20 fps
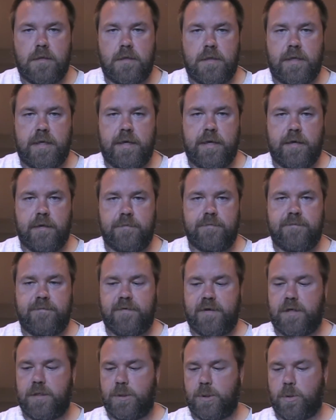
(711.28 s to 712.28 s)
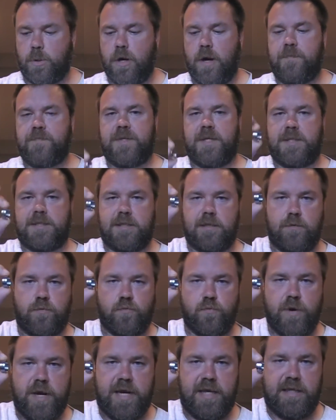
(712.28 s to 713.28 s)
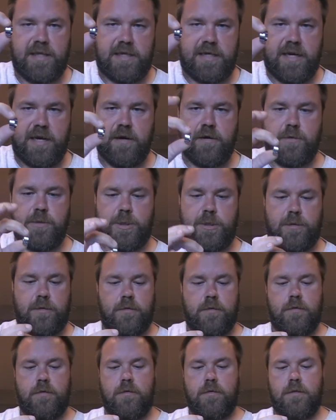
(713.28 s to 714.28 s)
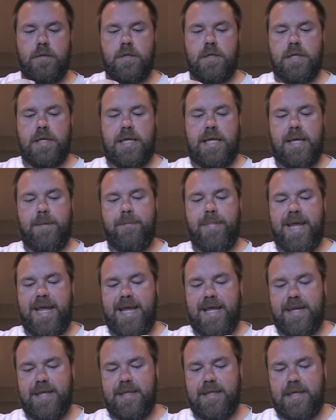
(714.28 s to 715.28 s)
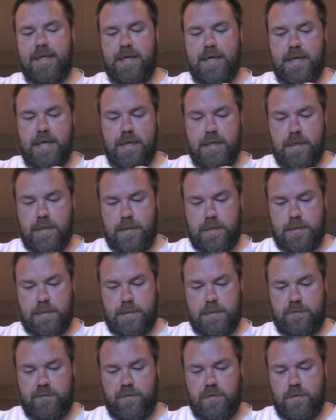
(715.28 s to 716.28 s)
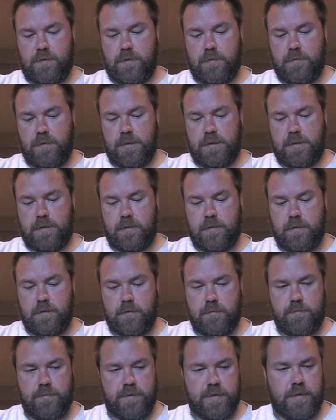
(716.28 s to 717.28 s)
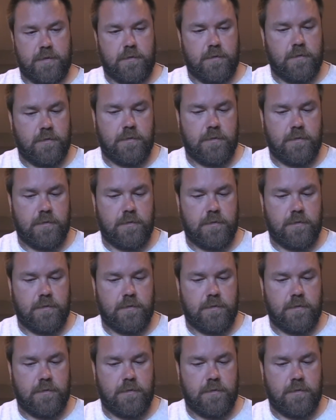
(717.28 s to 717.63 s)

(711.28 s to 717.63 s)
Yeah, fucking drop this little ring in the Derringer. Pain in the ass as far as I'm concerned, but